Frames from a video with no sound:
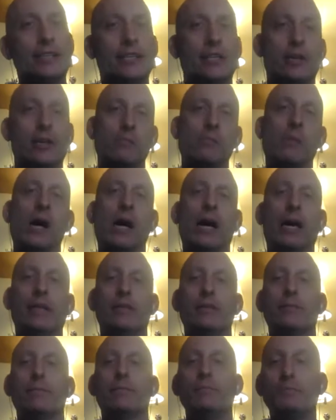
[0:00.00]
in our
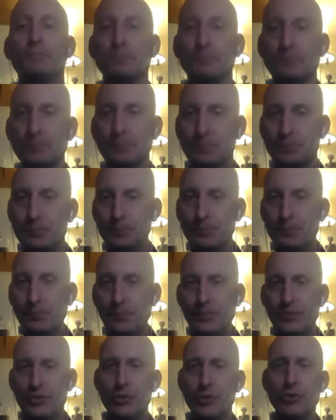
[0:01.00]
mind.
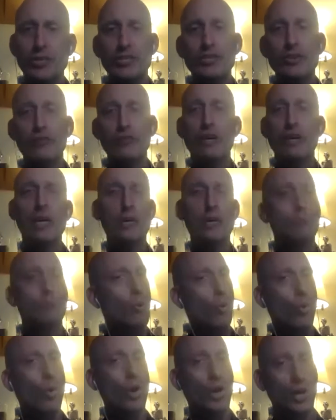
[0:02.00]
So these are very
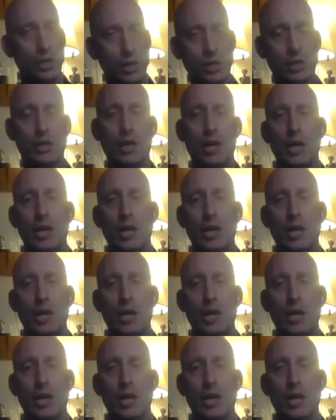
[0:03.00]
important